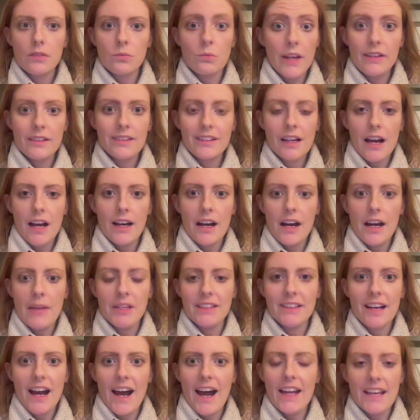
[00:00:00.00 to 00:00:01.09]
This wasn't like a
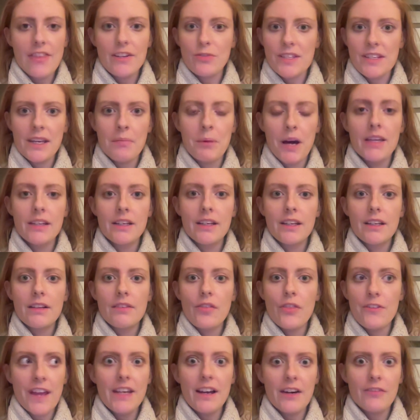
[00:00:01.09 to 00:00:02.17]
big shoot. I
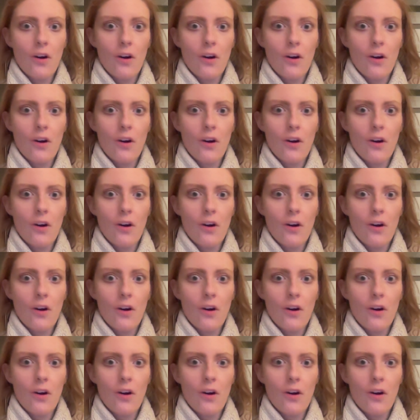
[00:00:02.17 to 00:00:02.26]
was just